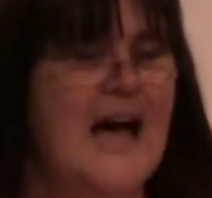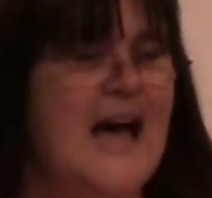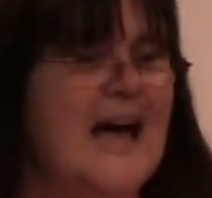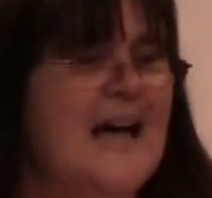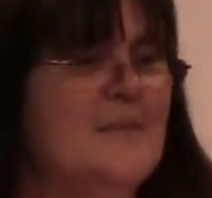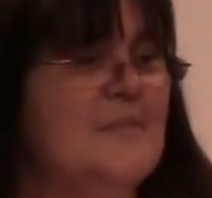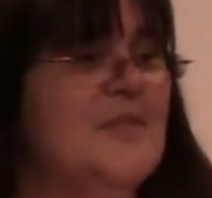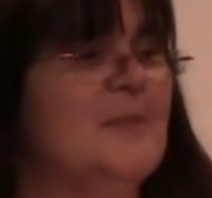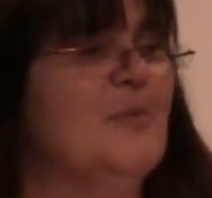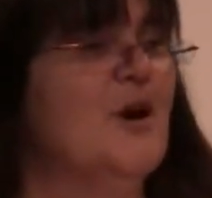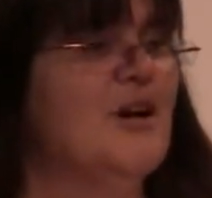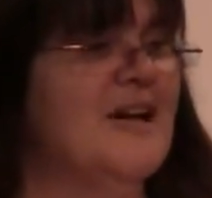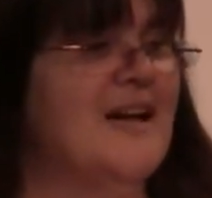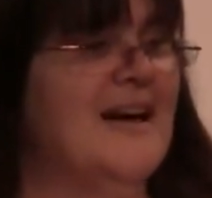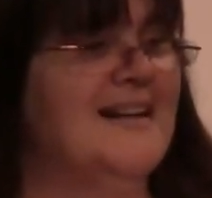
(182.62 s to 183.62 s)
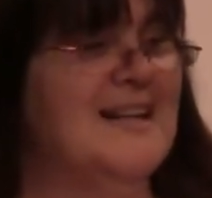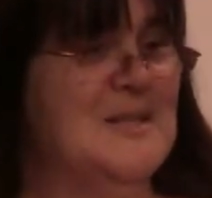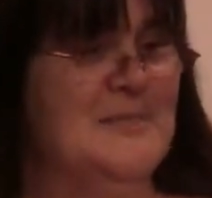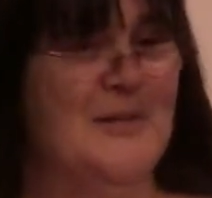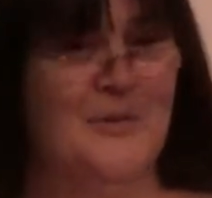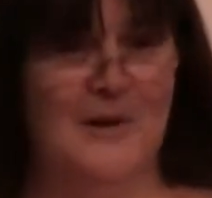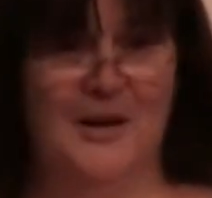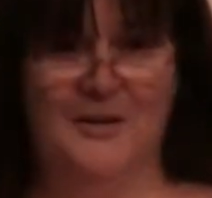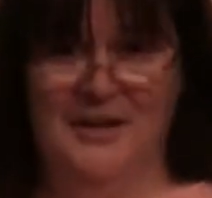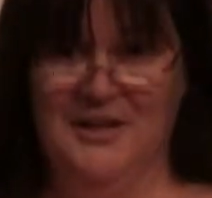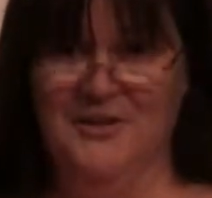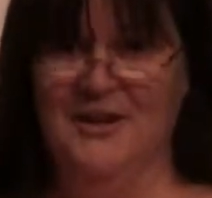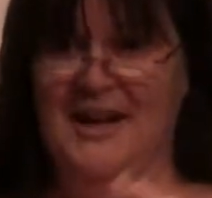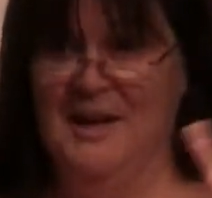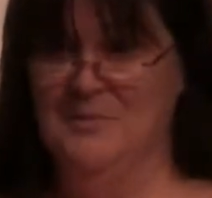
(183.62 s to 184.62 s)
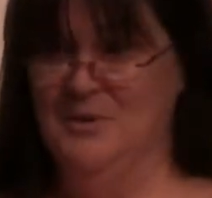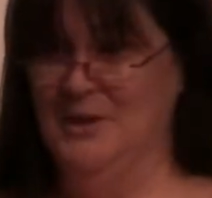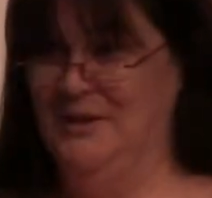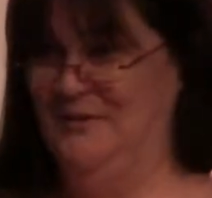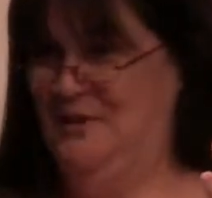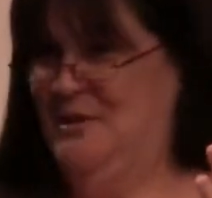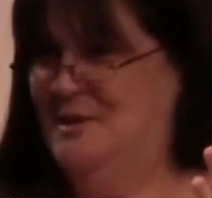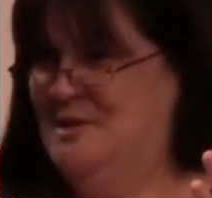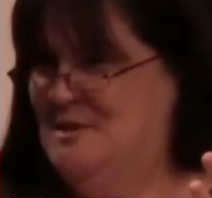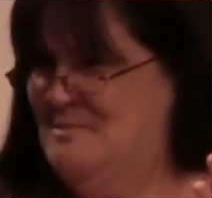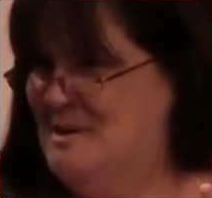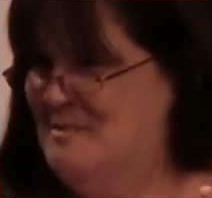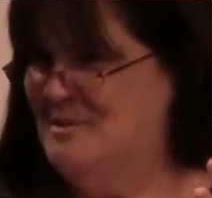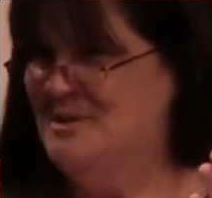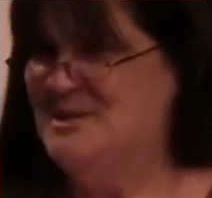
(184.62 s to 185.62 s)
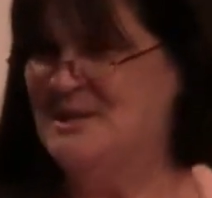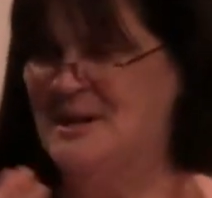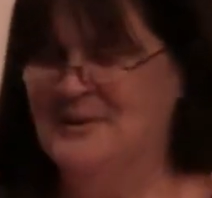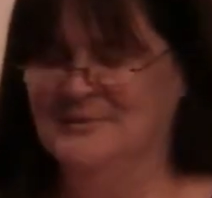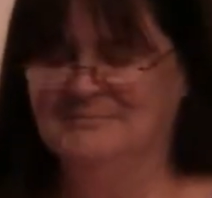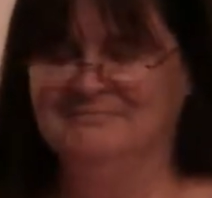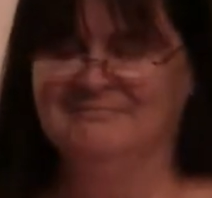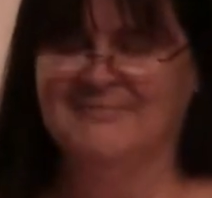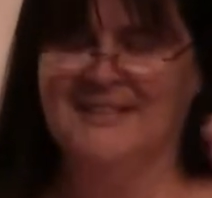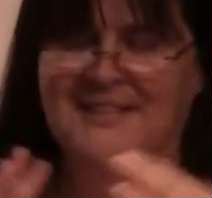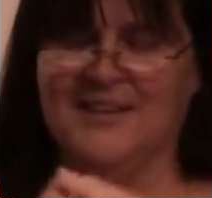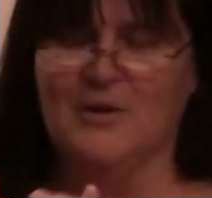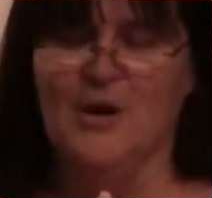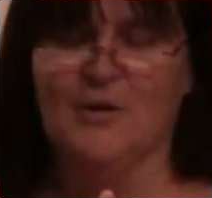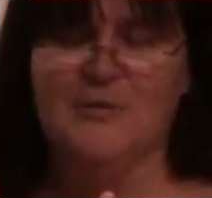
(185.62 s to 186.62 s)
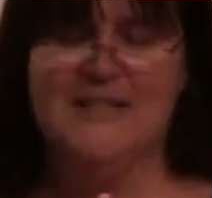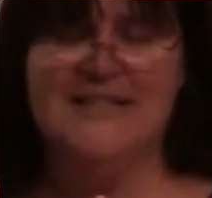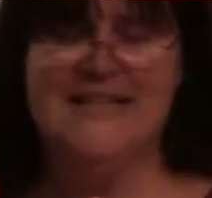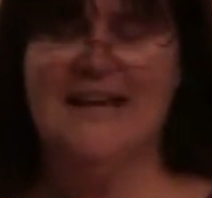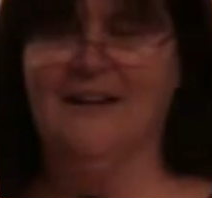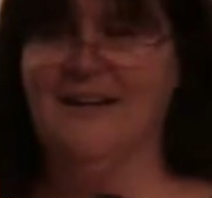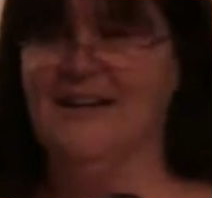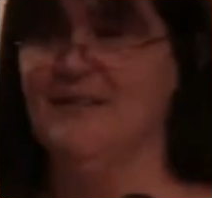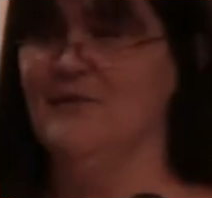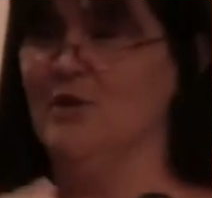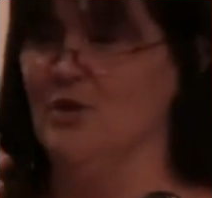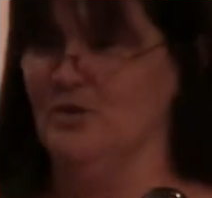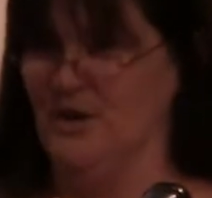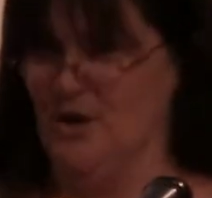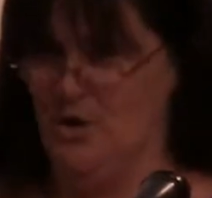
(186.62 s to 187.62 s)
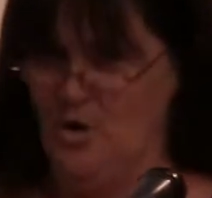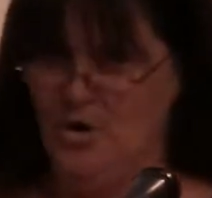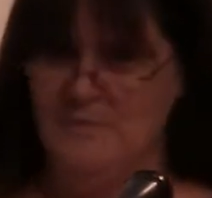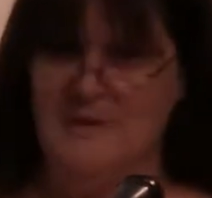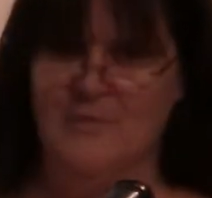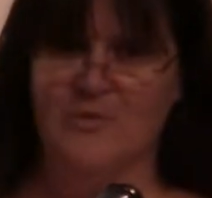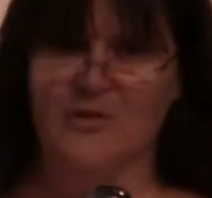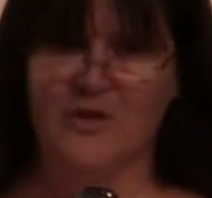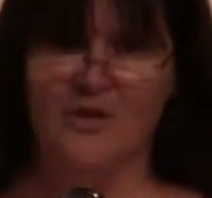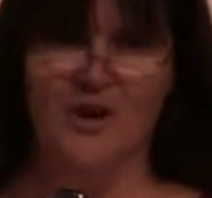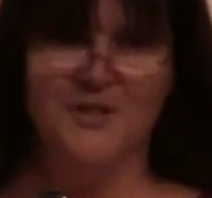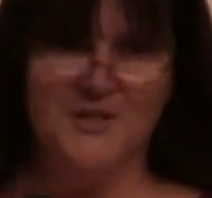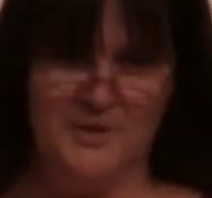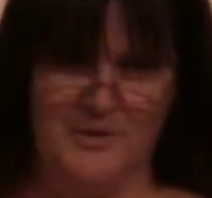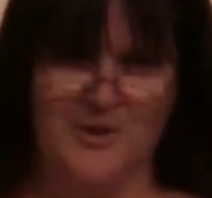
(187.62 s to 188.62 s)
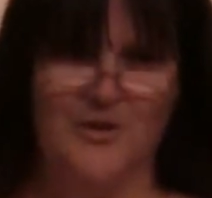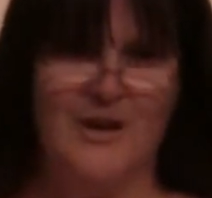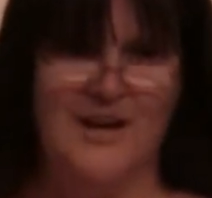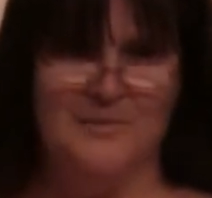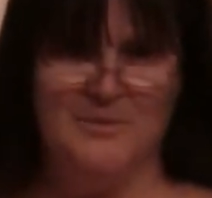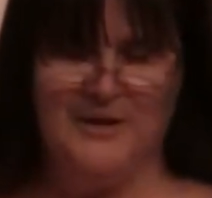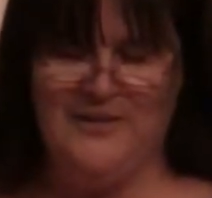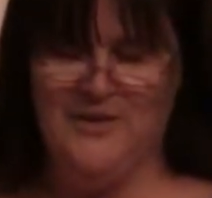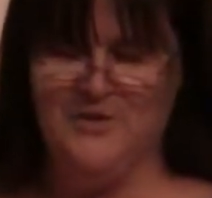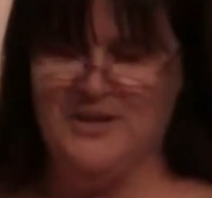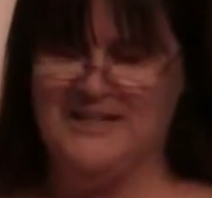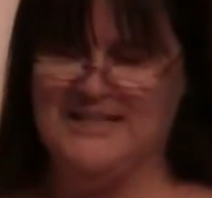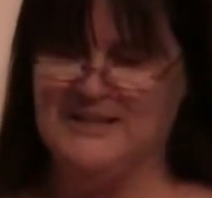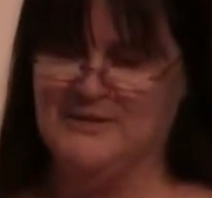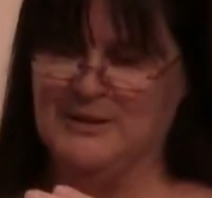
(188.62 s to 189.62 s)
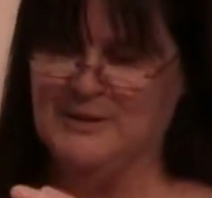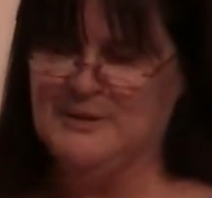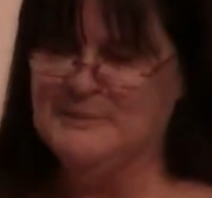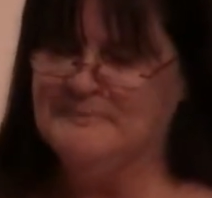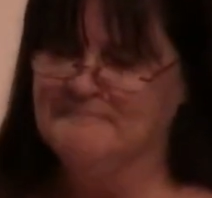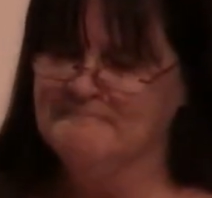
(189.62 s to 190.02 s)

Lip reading: The parking guidelines, by the way, are in your handbook if you're a new member, so they're all written down, and if you're an old member, they're also in your handbook that you can download.